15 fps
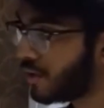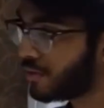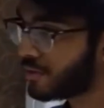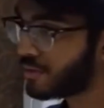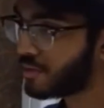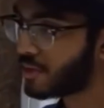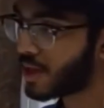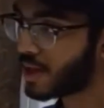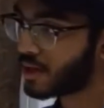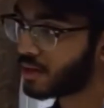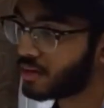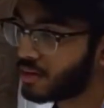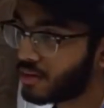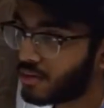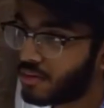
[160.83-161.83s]
unlike
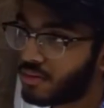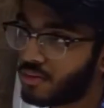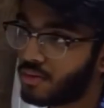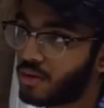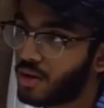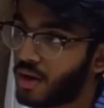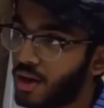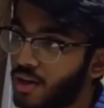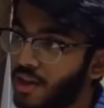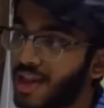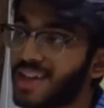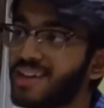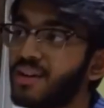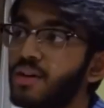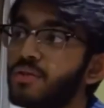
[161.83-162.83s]

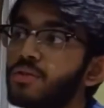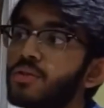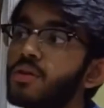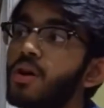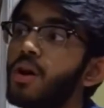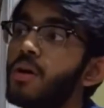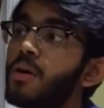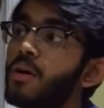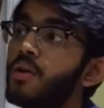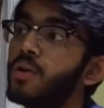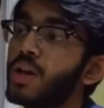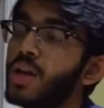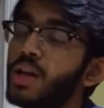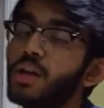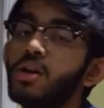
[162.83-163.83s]
other
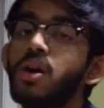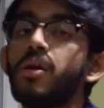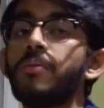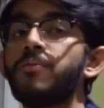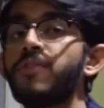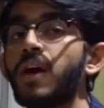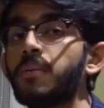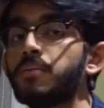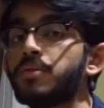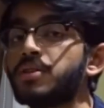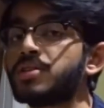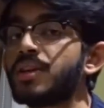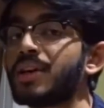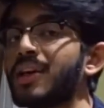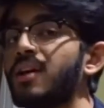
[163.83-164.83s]
organic
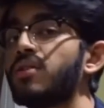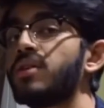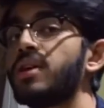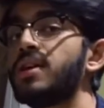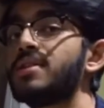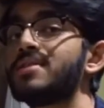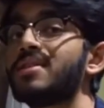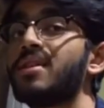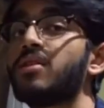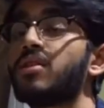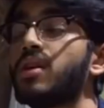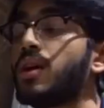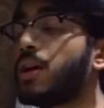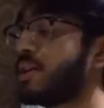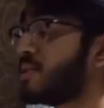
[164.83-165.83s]
families like alkanes and
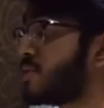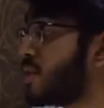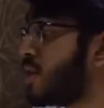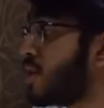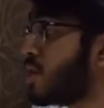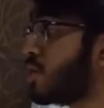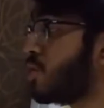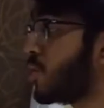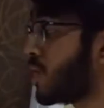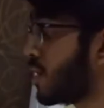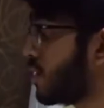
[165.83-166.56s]
alkynes, you